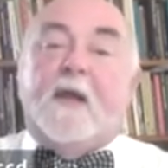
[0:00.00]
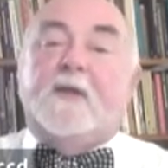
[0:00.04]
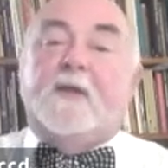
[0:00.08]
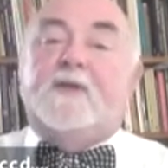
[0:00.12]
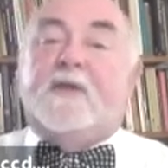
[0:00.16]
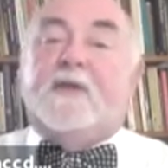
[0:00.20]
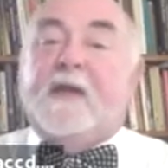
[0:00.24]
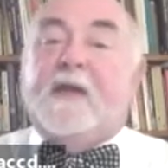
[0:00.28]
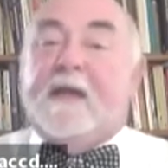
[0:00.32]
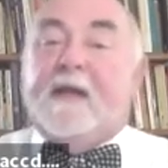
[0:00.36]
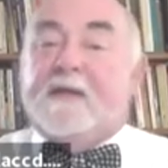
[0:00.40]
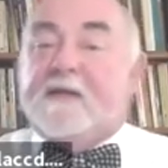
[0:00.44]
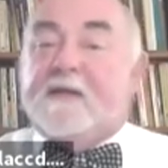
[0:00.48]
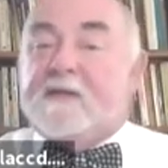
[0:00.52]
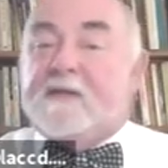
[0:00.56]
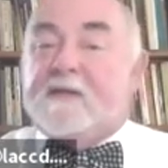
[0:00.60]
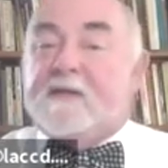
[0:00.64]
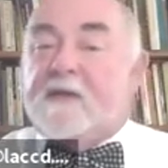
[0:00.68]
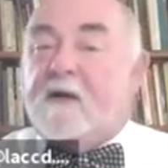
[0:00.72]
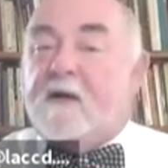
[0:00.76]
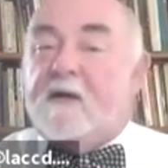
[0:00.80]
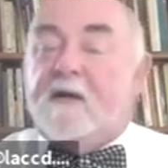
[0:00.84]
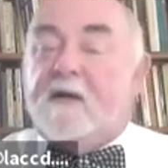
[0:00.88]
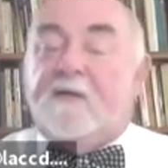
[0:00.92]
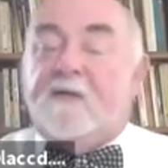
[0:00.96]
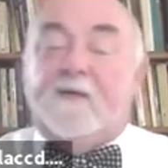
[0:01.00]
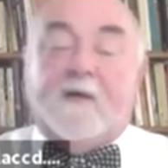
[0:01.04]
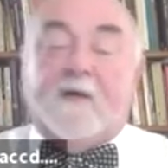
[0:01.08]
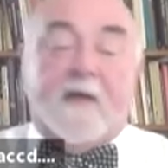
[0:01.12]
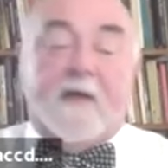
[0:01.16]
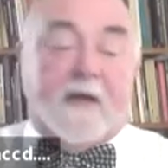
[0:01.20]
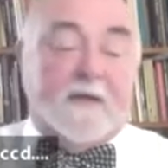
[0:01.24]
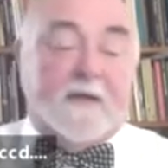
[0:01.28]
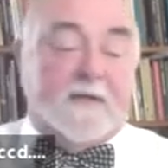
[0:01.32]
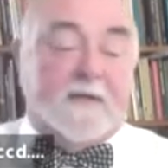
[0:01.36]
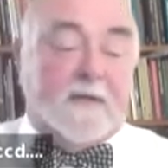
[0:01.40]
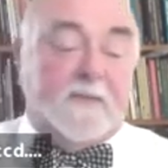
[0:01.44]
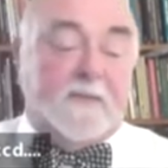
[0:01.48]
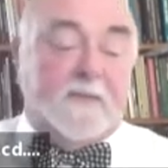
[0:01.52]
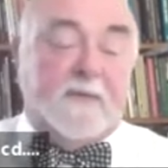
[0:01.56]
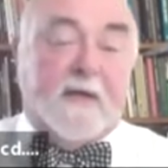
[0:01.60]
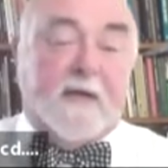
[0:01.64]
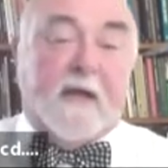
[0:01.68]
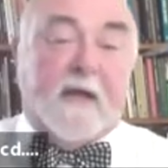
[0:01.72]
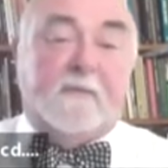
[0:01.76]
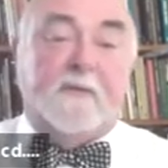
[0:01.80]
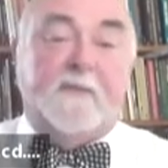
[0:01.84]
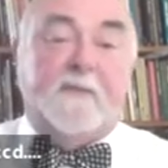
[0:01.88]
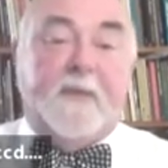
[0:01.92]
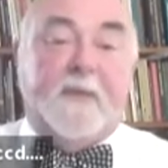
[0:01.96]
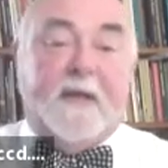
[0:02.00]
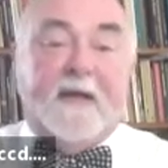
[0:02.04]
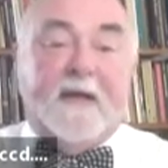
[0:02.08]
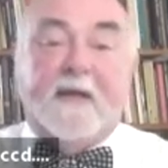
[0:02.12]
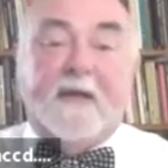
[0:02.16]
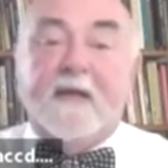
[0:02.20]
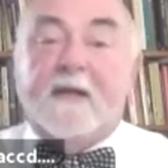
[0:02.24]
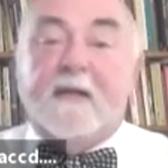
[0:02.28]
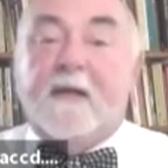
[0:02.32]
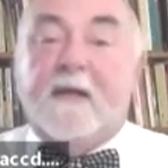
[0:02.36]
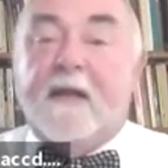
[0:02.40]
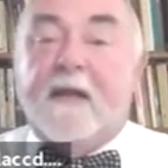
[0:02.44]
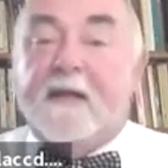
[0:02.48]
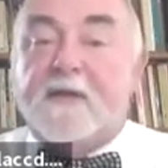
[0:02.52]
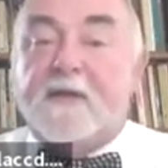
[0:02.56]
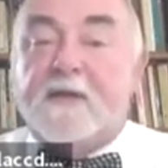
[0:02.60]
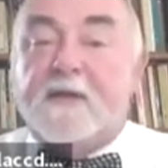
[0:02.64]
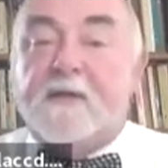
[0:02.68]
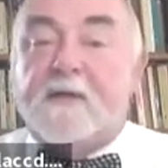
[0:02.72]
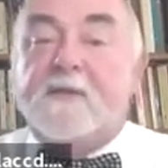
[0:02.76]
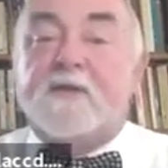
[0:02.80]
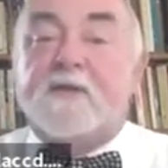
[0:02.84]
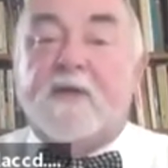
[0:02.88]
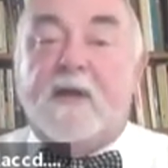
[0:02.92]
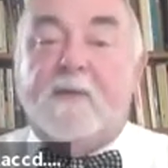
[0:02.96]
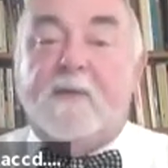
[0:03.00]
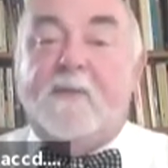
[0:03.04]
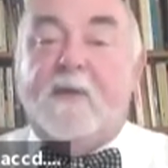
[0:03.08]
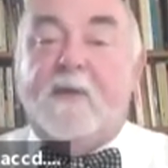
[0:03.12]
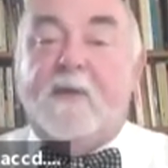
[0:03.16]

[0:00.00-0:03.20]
Chances are, if a concept got repeated in the lecture, it's going to be